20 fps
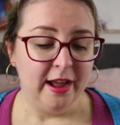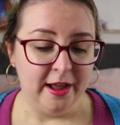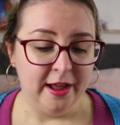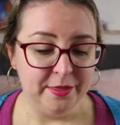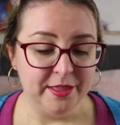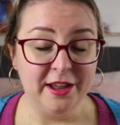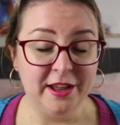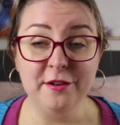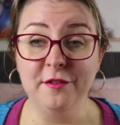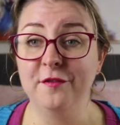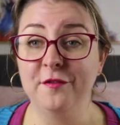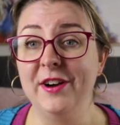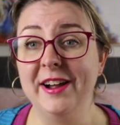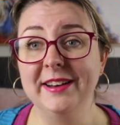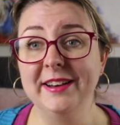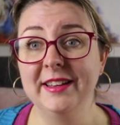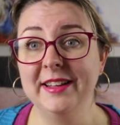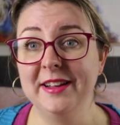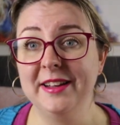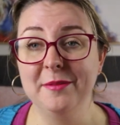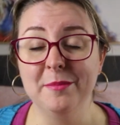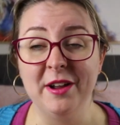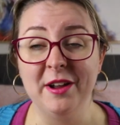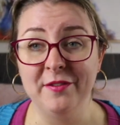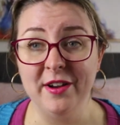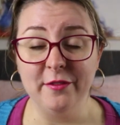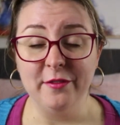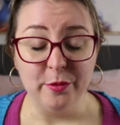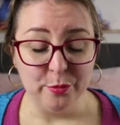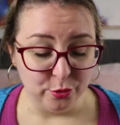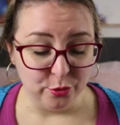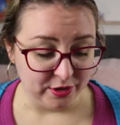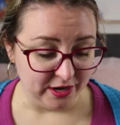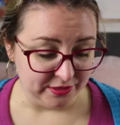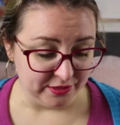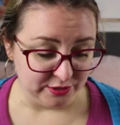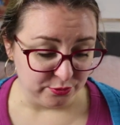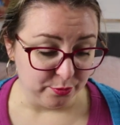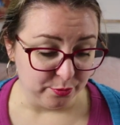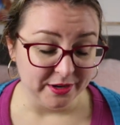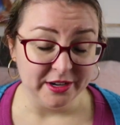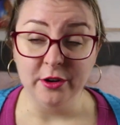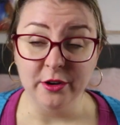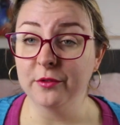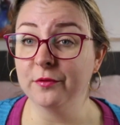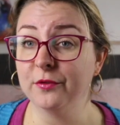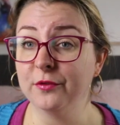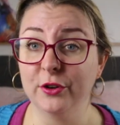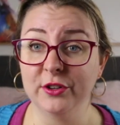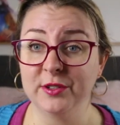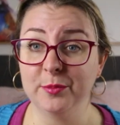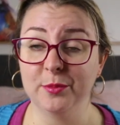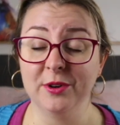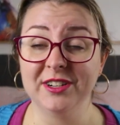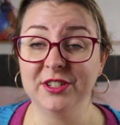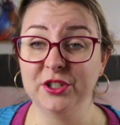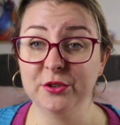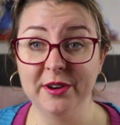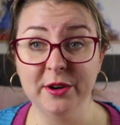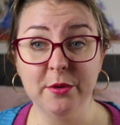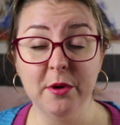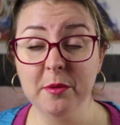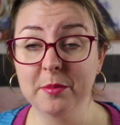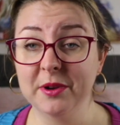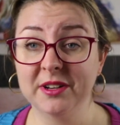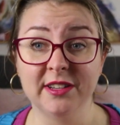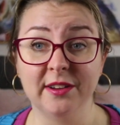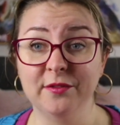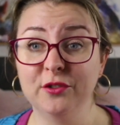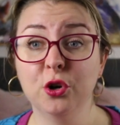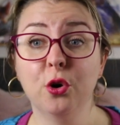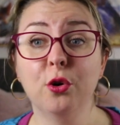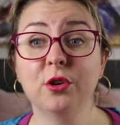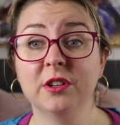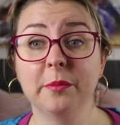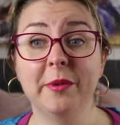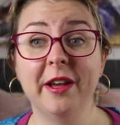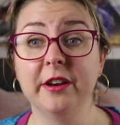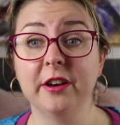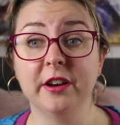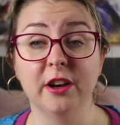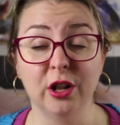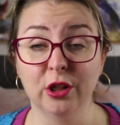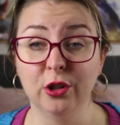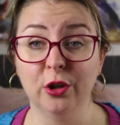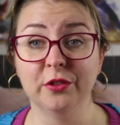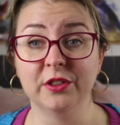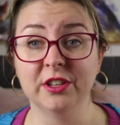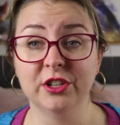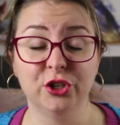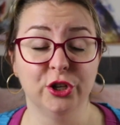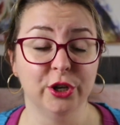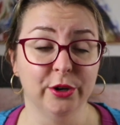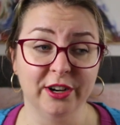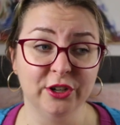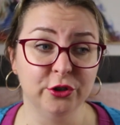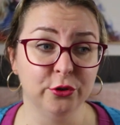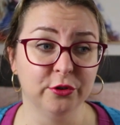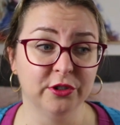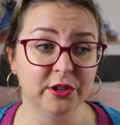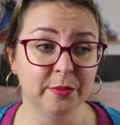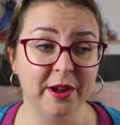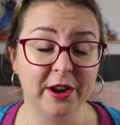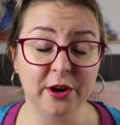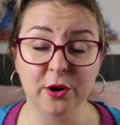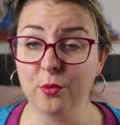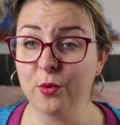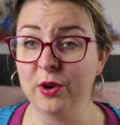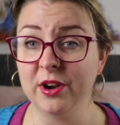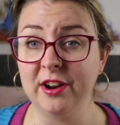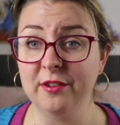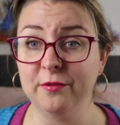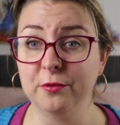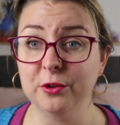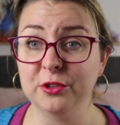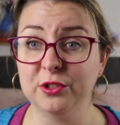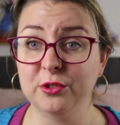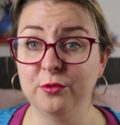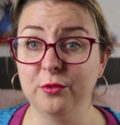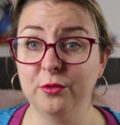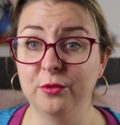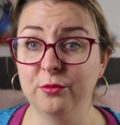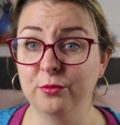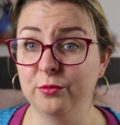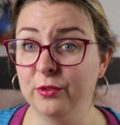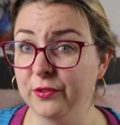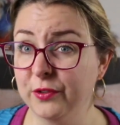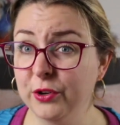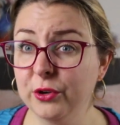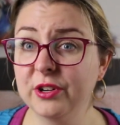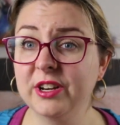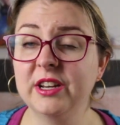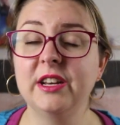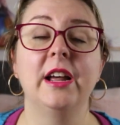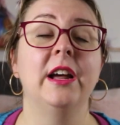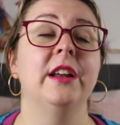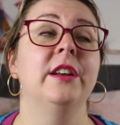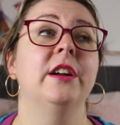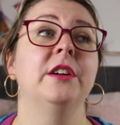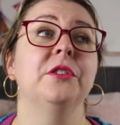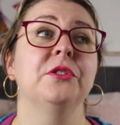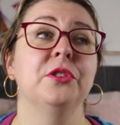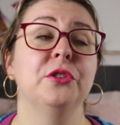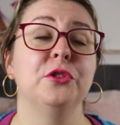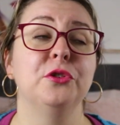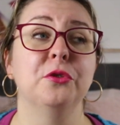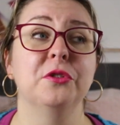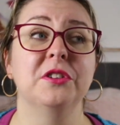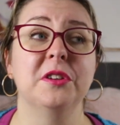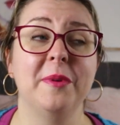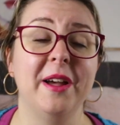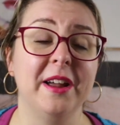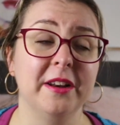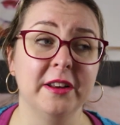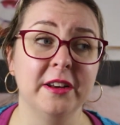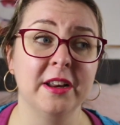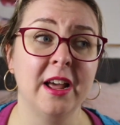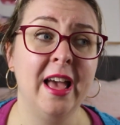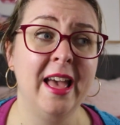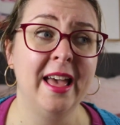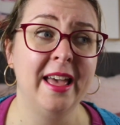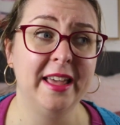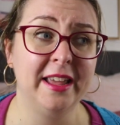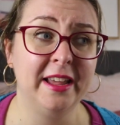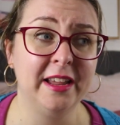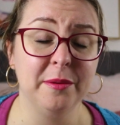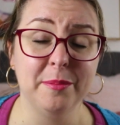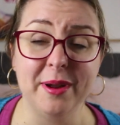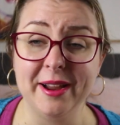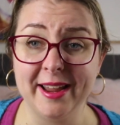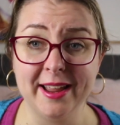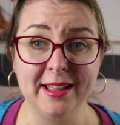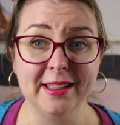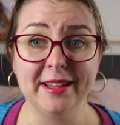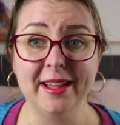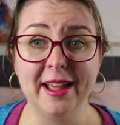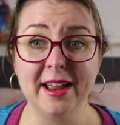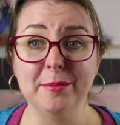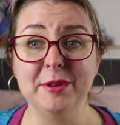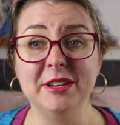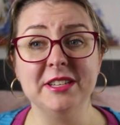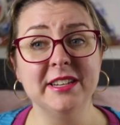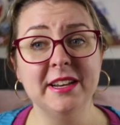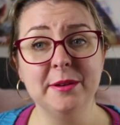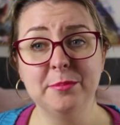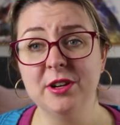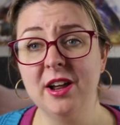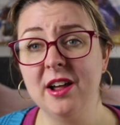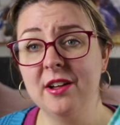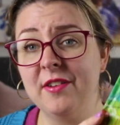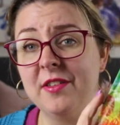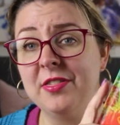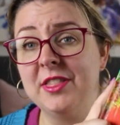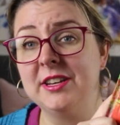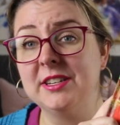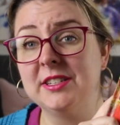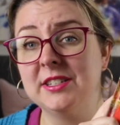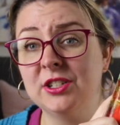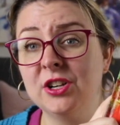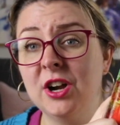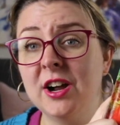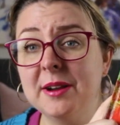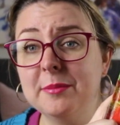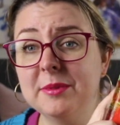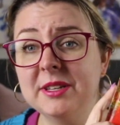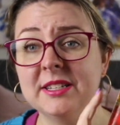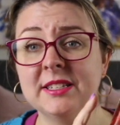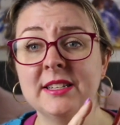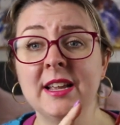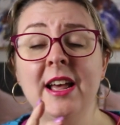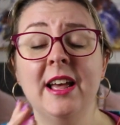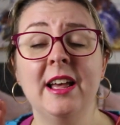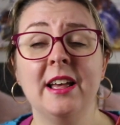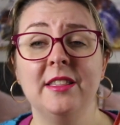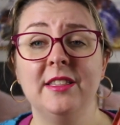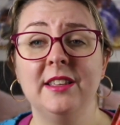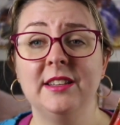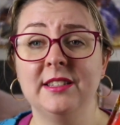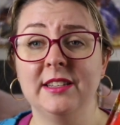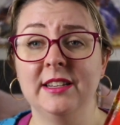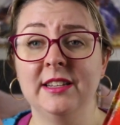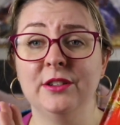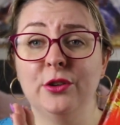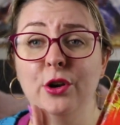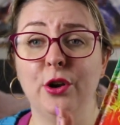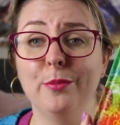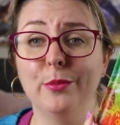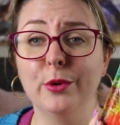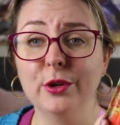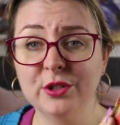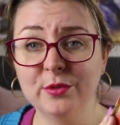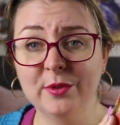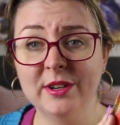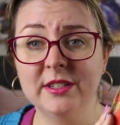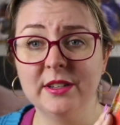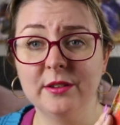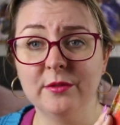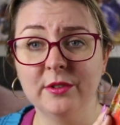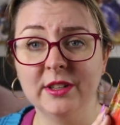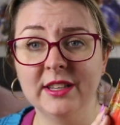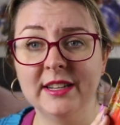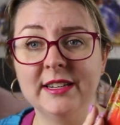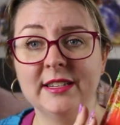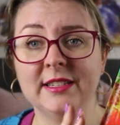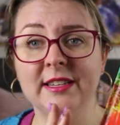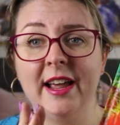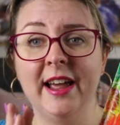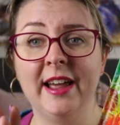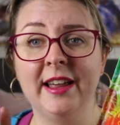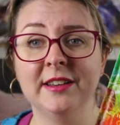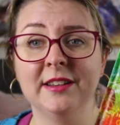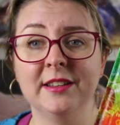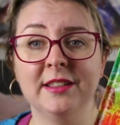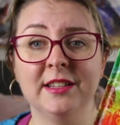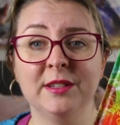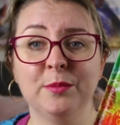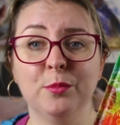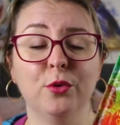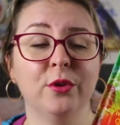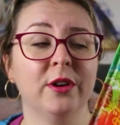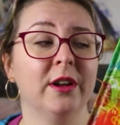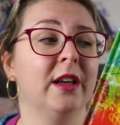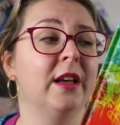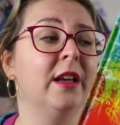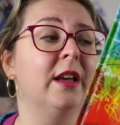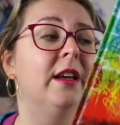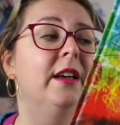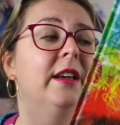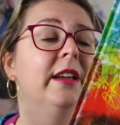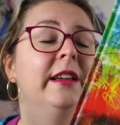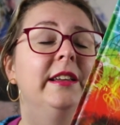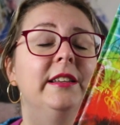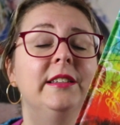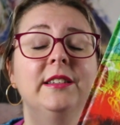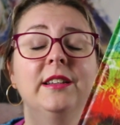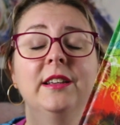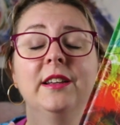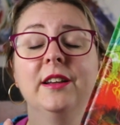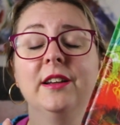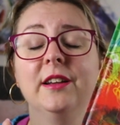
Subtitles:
And then finally, my favorite book, and this will be of no surprise to anyone because I've talked about it a lot this year. I talked about it when I first reviewed it and I also talked about it in my Kelly Canby deep dive, and that is Timeless. This is her most recent release and this book is